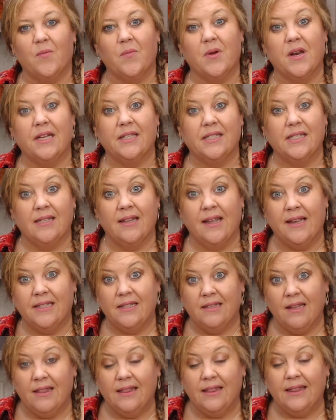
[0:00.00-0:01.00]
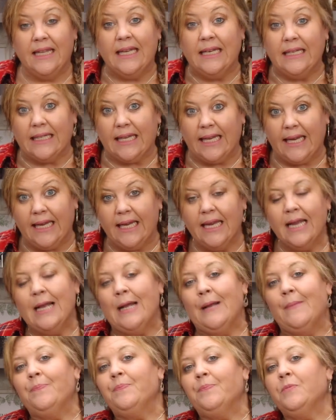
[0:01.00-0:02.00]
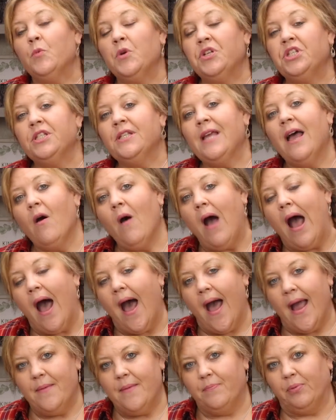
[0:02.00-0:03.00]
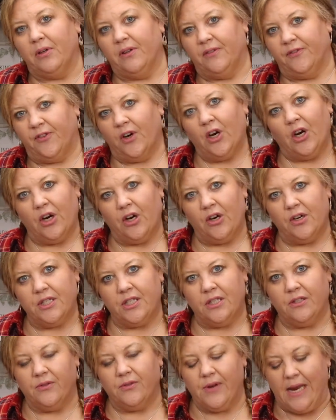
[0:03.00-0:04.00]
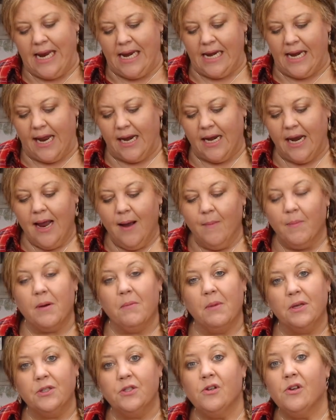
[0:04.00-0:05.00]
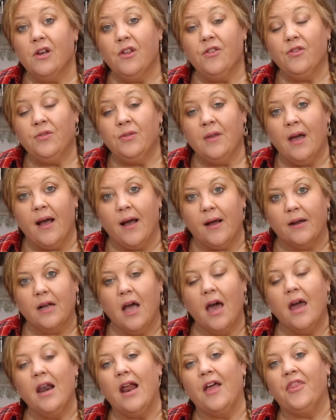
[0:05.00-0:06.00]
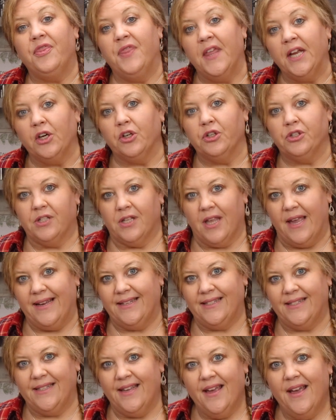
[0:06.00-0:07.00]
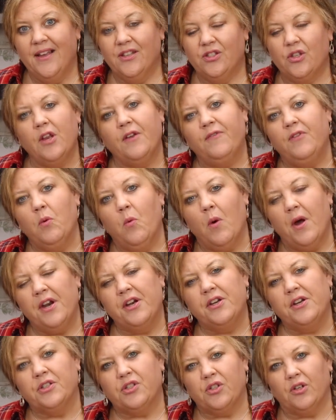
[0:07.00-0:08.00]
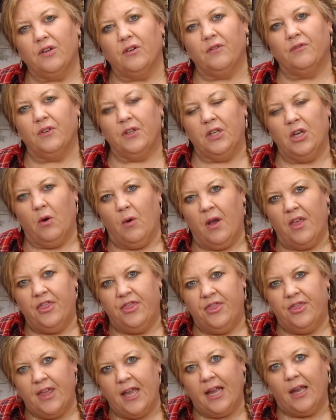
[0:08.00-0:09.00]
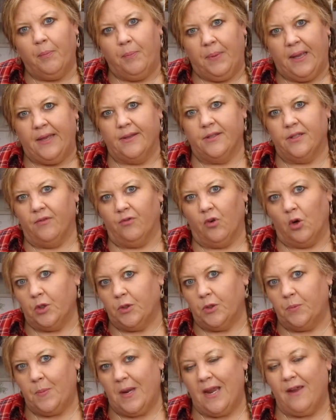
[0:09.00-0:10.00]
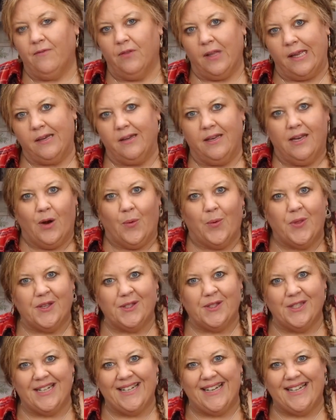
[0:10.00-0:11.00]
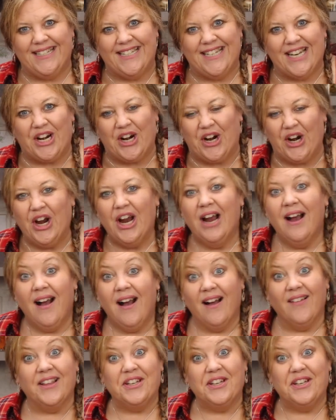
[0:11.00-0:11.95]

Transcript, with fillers: I'm going to slice it thinly, which is how I prefer to eat it. But I'm also gonna uh, cut a thicker slice so that if you wanted to serve, you know, a thick piece of roast beef, like, you know, with a Sunday dinner, I'll